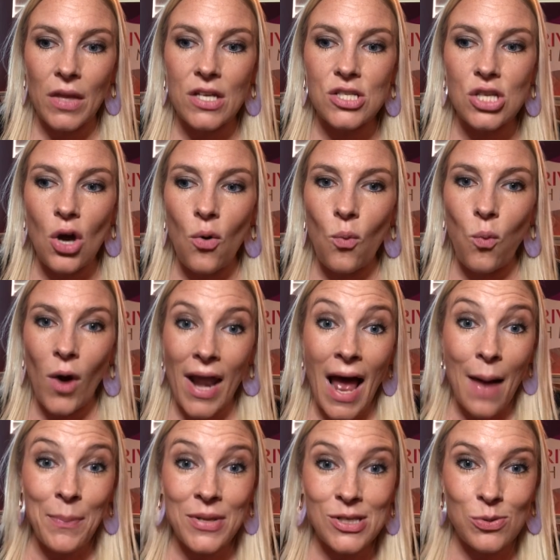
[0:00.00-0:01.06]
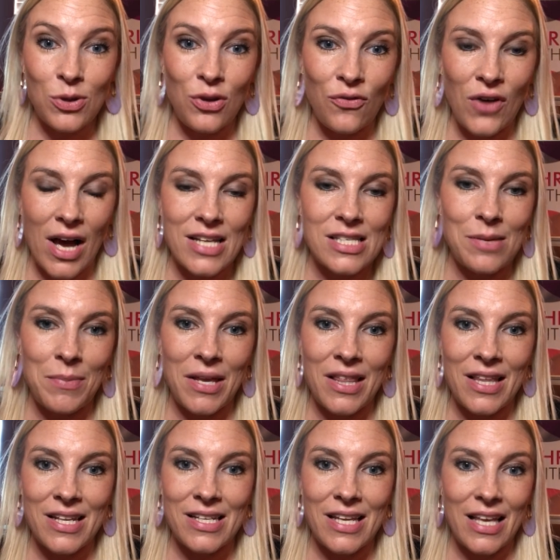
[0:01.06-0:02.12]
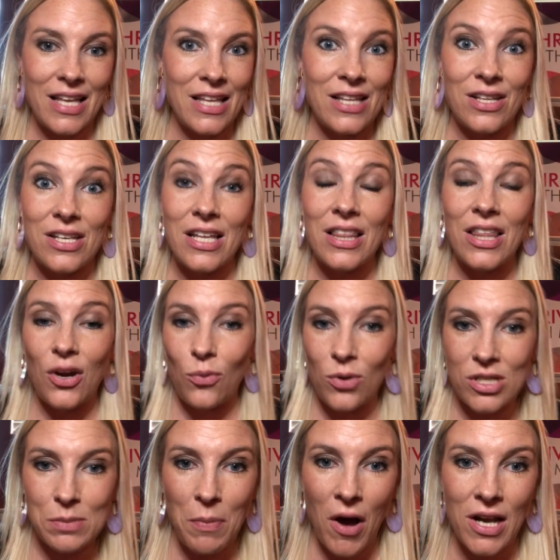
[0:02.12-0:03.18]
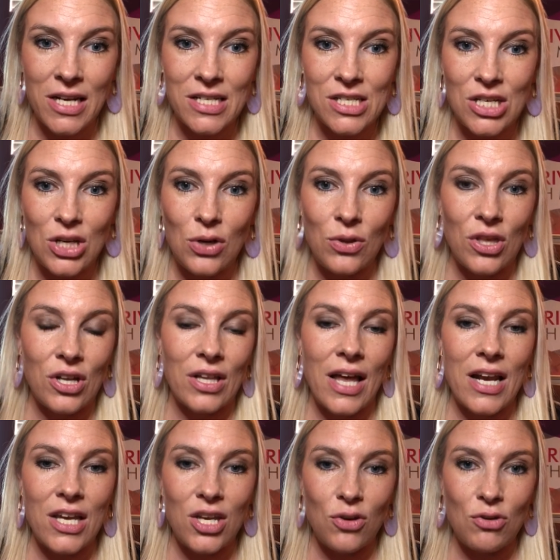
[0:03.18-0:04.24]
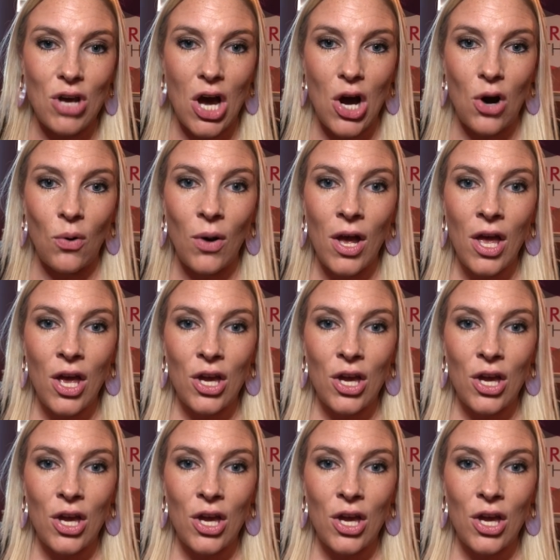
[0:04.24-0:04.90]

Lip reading: So what happens when you've got somebody that they're responding to you, they're letting you know,